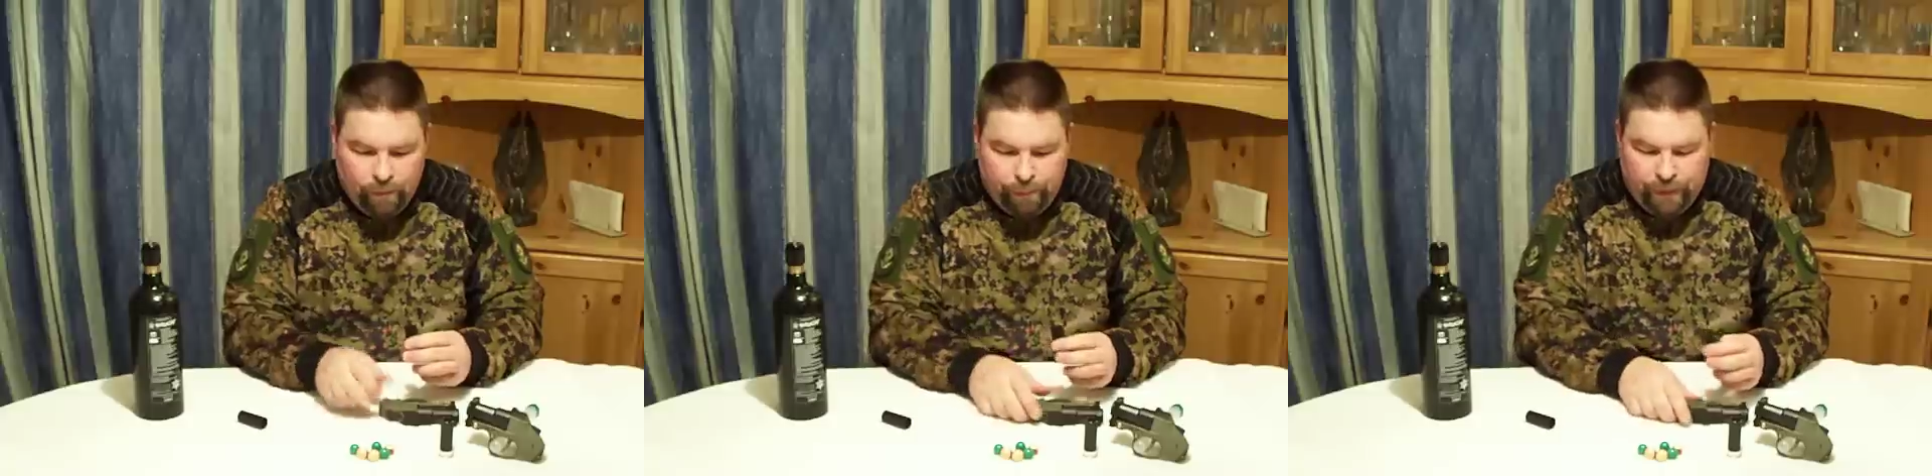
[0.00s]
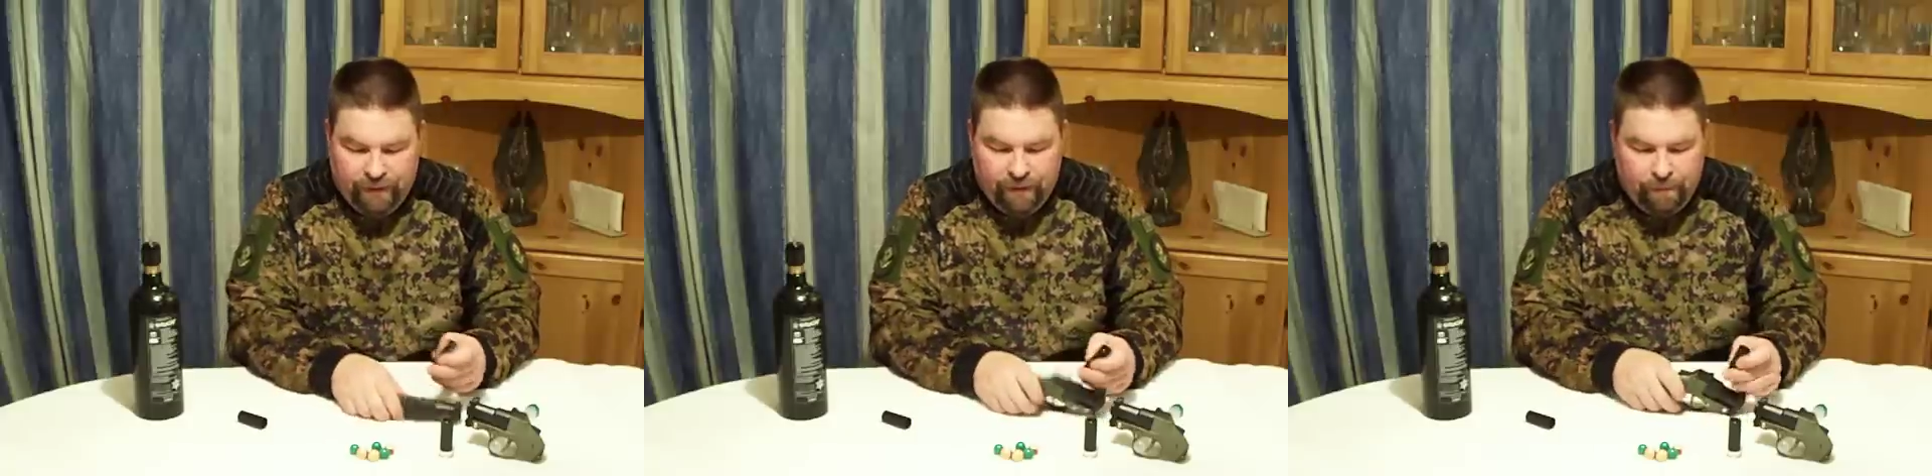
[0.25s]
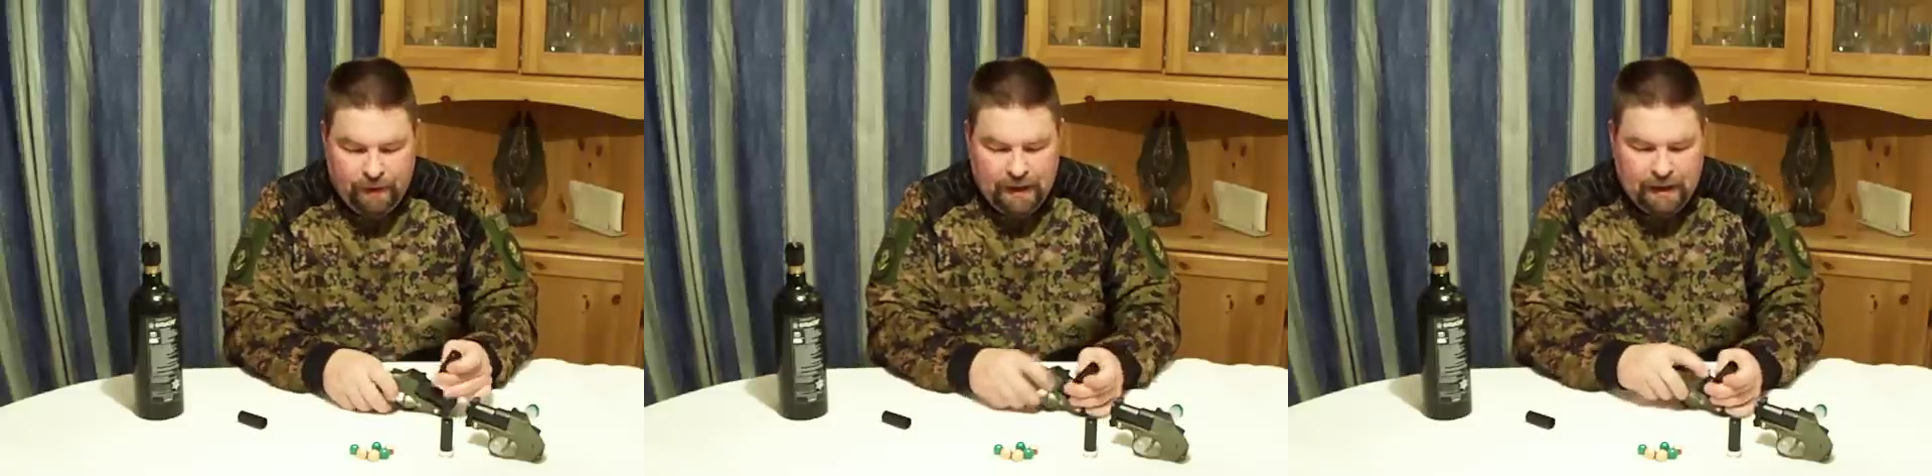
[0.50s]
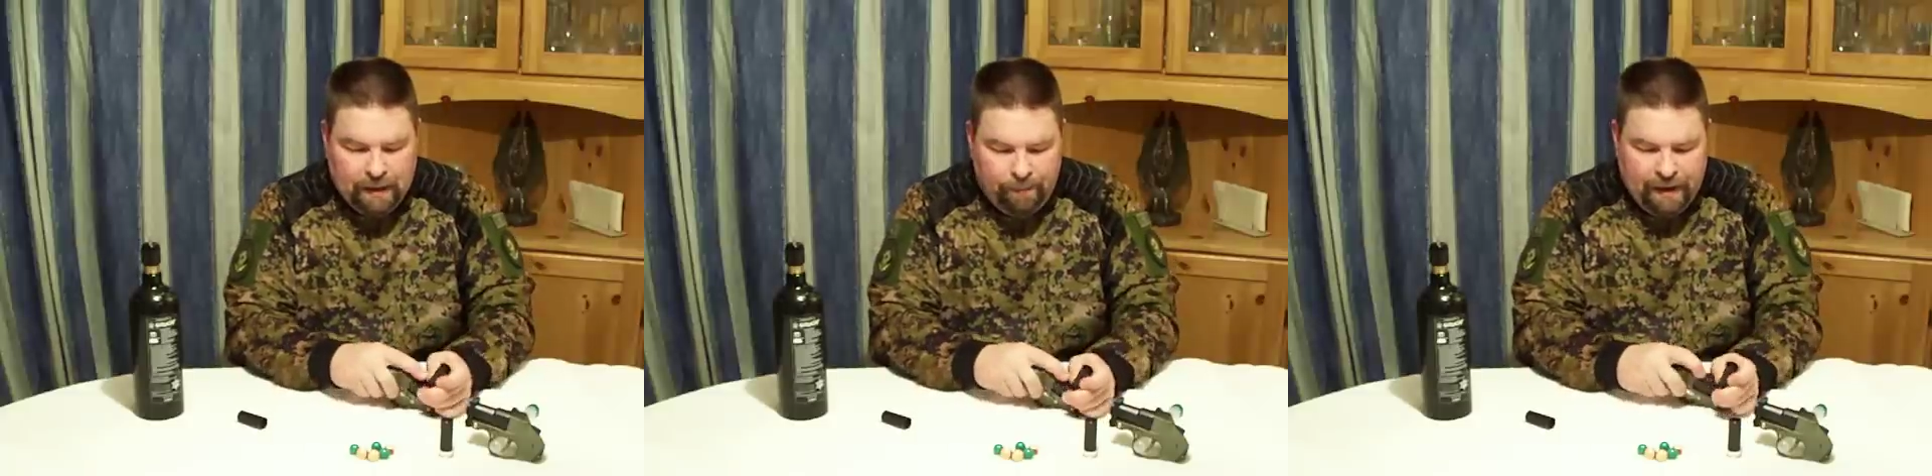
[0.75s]
Put the
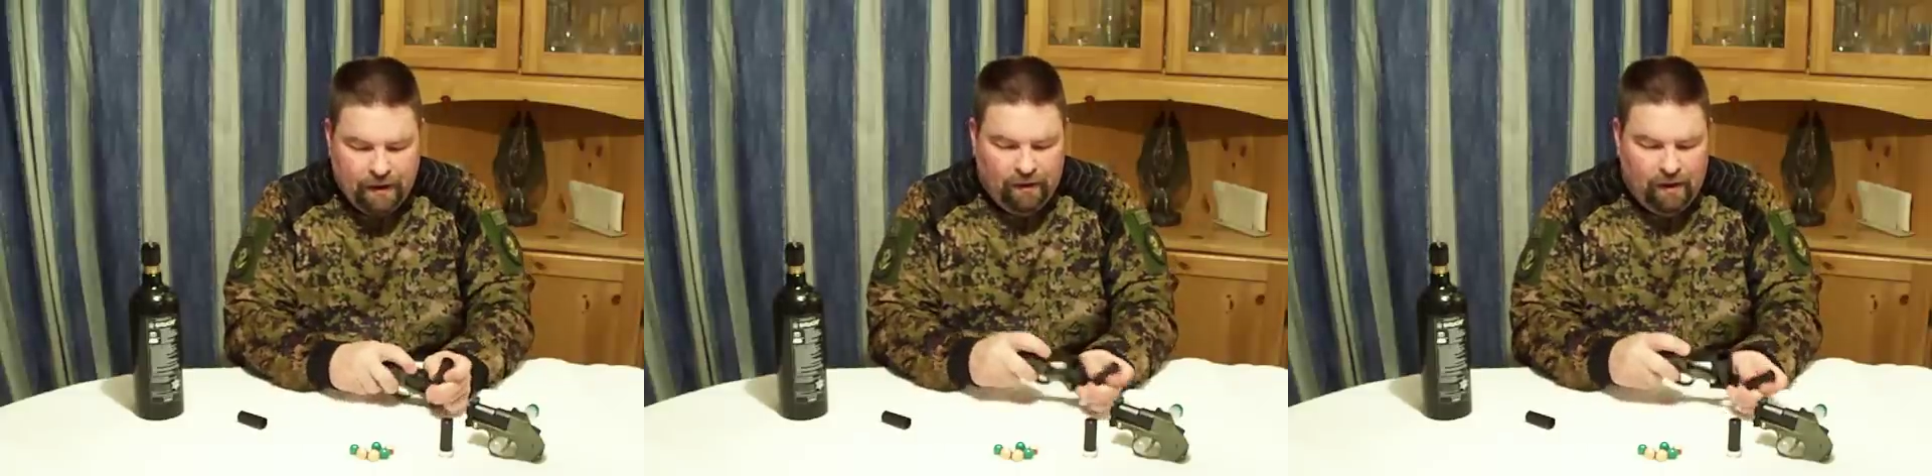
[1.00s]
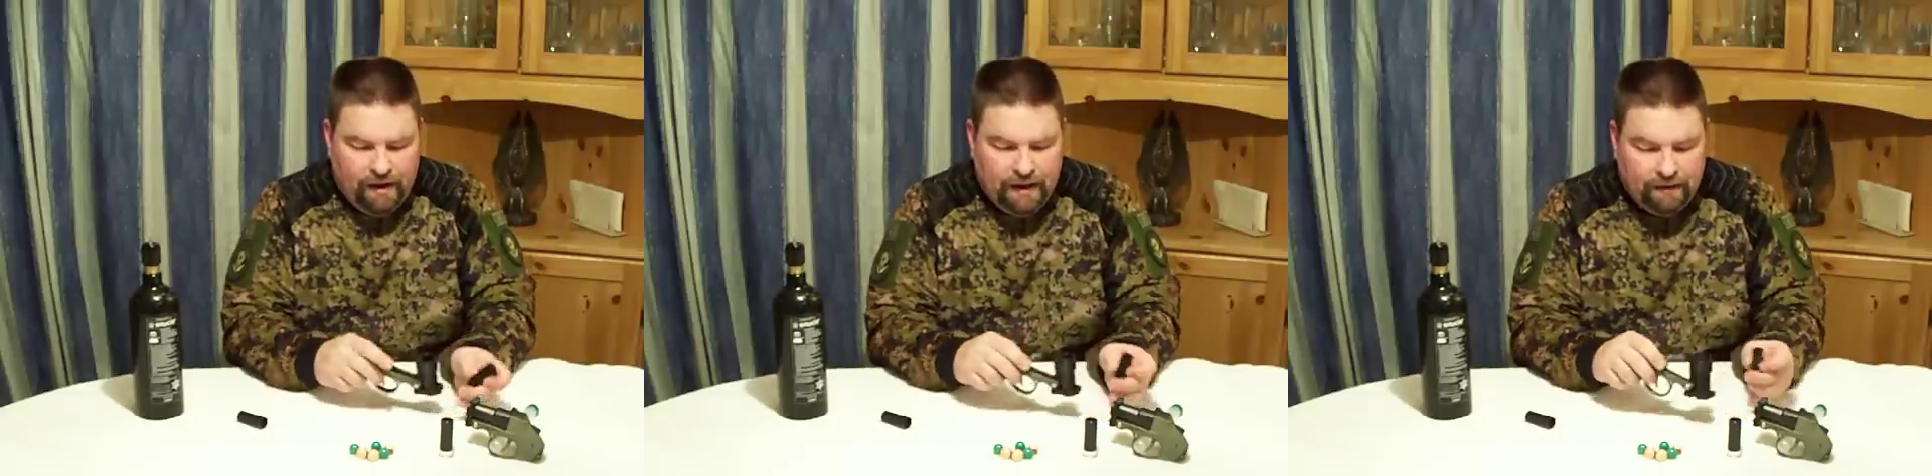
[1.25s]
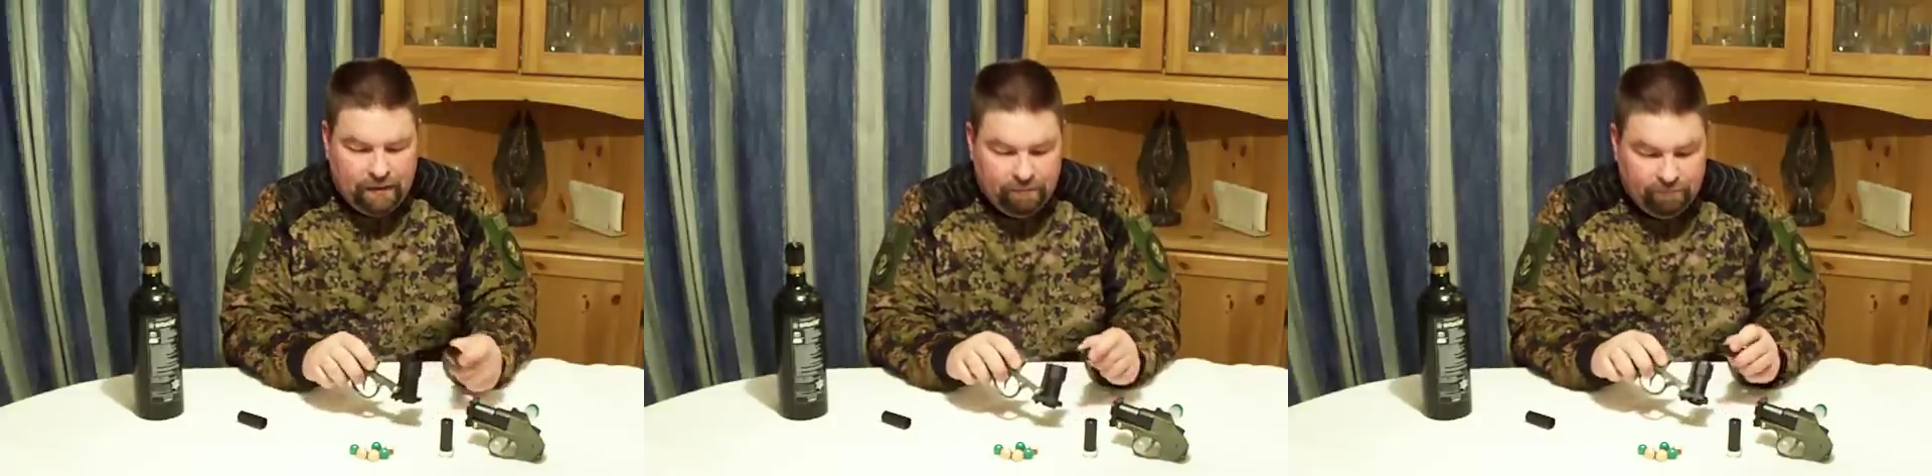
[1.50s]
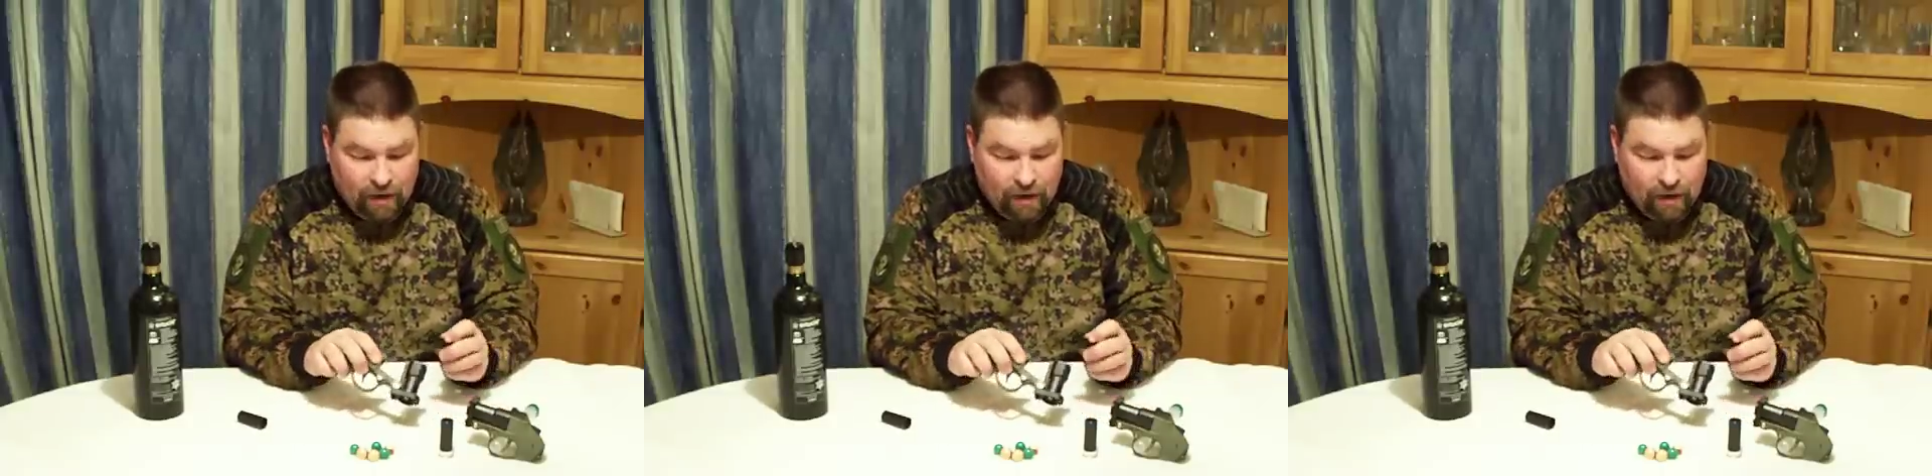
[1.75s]
barrel on it.